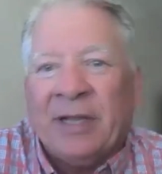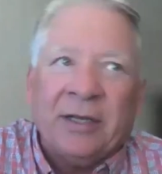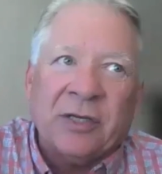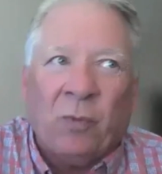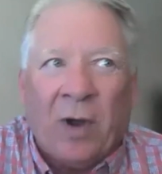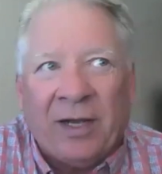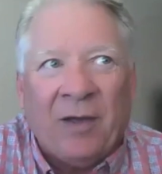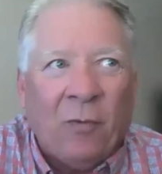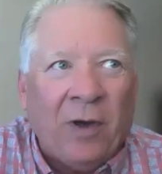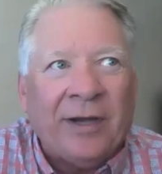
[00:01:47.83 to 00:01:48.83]
because while
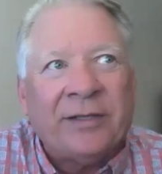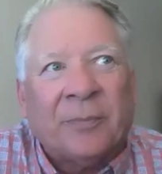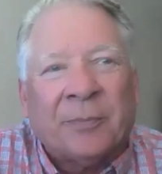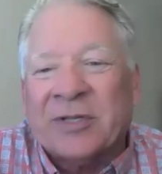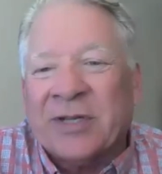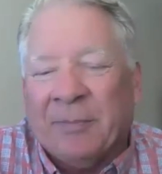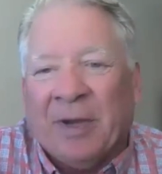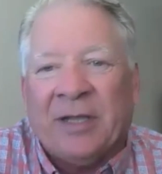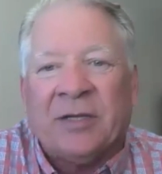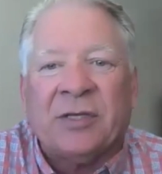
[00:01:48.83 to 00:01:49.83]
I wanted to protect
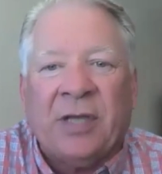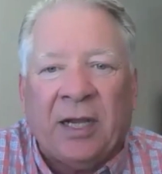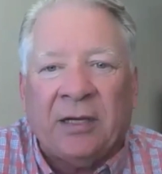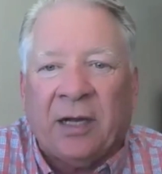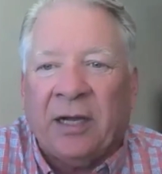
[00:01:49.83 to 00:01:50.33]
my estate,